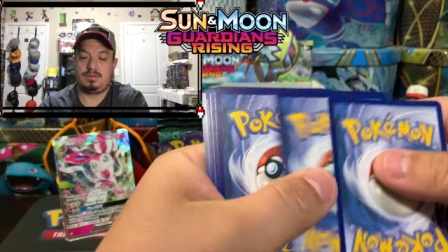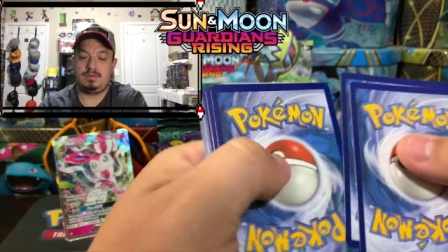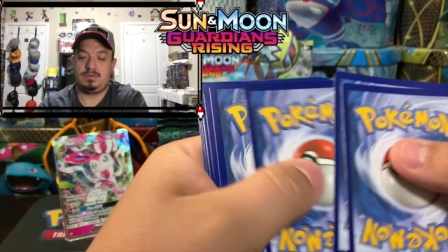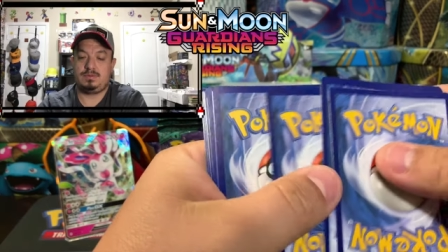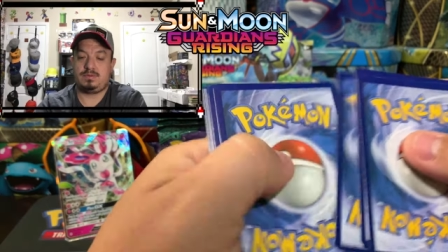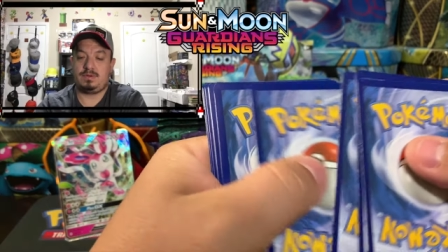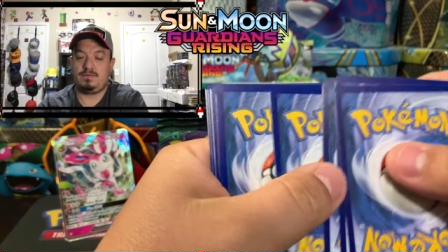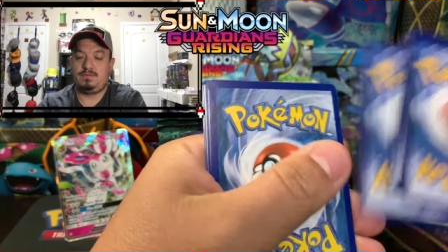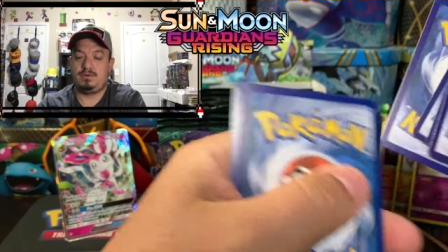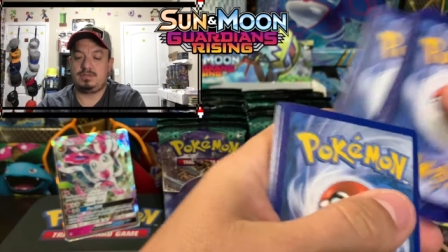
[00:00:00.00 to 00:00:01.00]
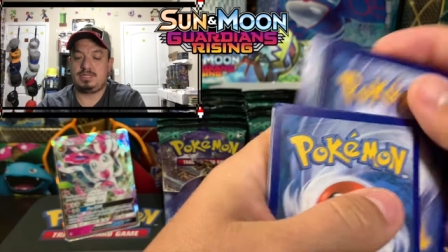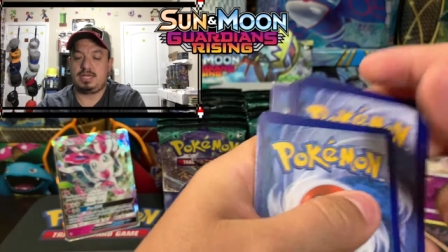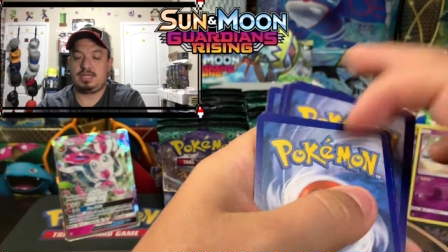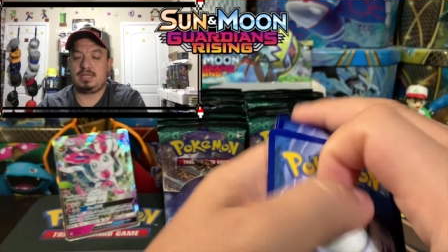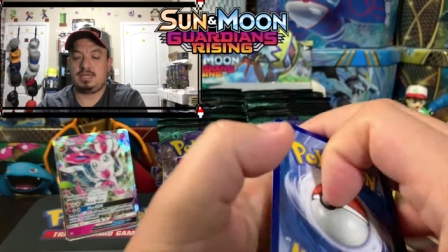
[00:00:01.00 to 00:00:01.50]
two, three, four.
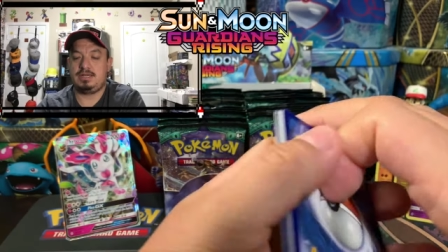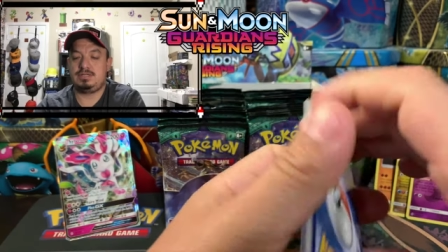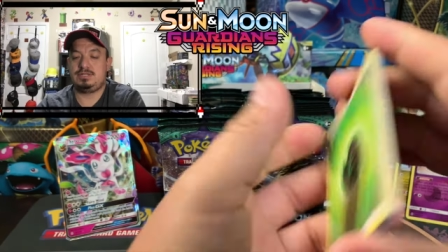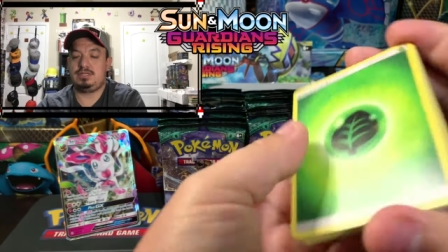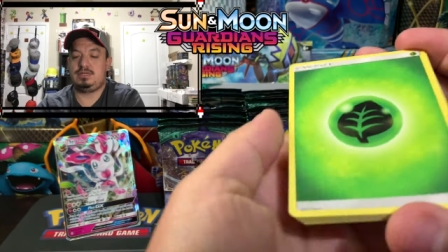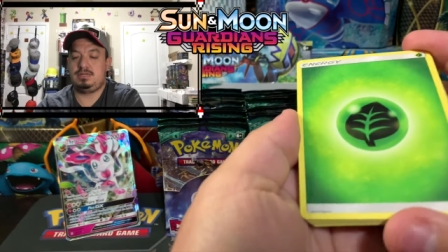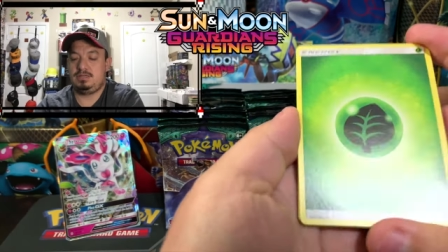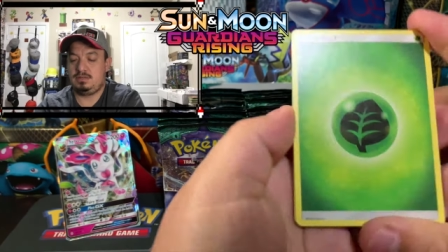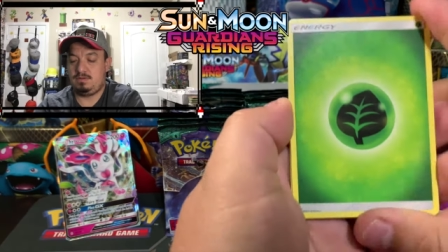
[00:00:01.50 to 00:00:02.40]
Psychic Energy.